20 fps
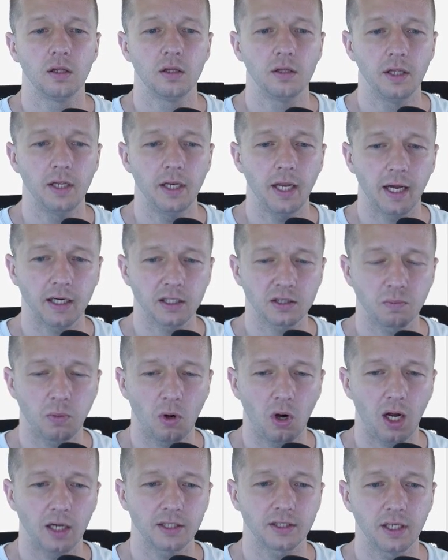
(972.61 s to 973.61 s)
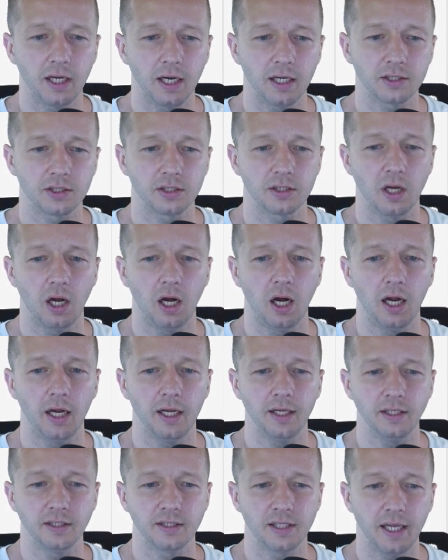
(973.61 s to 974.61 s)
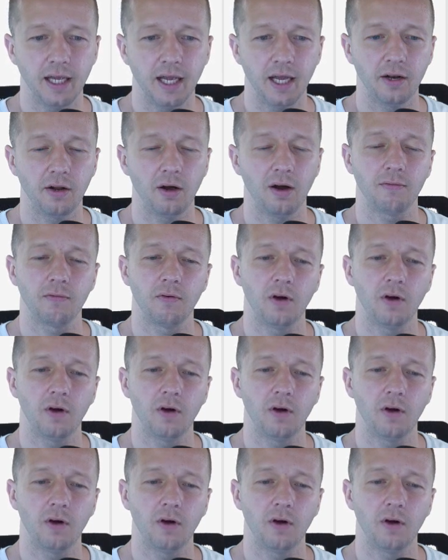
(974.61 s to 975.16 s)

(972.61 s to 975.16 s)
The next process uh, is the handoff